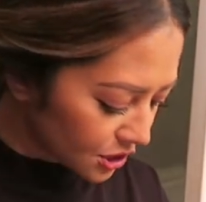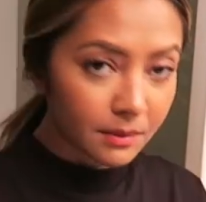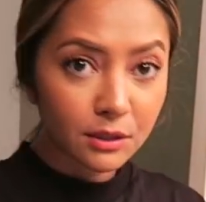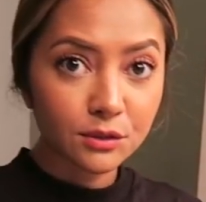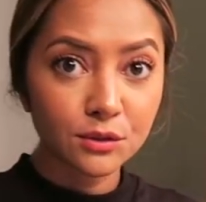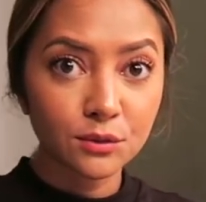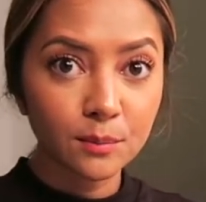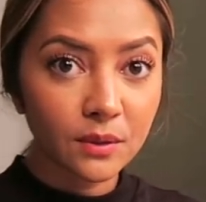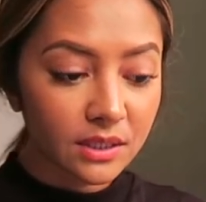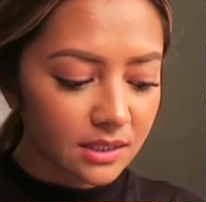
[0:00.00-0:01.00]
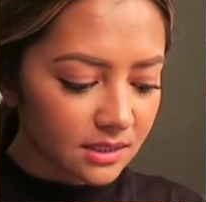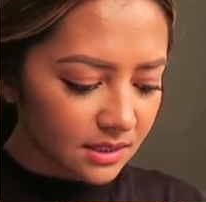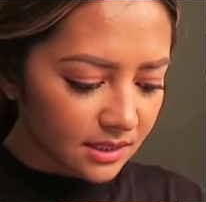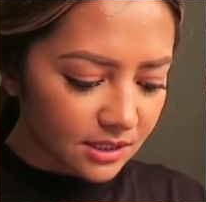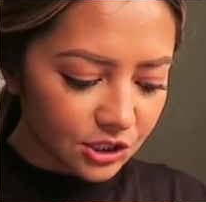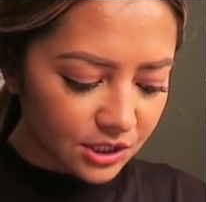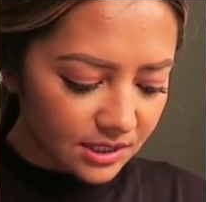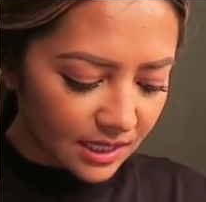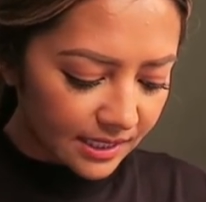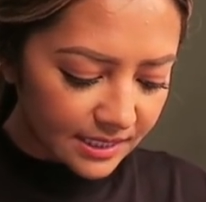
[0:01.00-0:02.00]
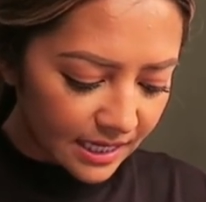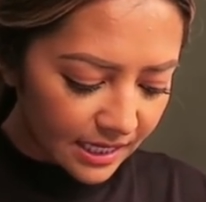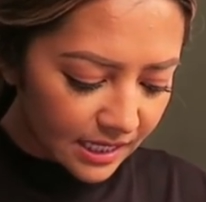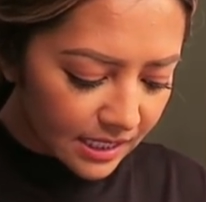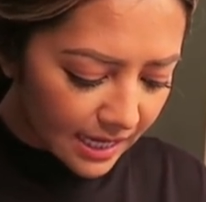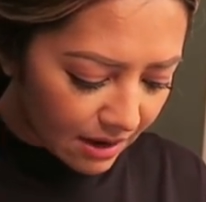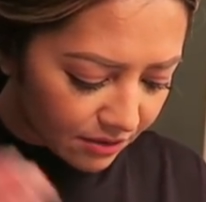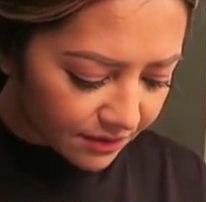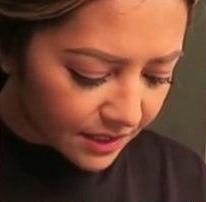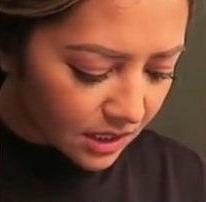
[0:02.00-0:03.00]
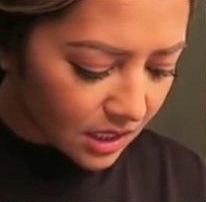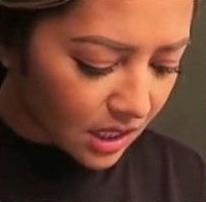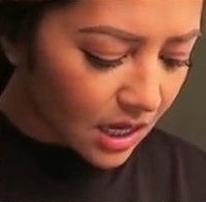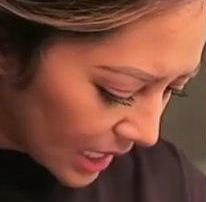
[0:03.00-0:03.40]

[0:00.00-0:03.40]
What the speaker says: But they're super easy to just like take in and out of here.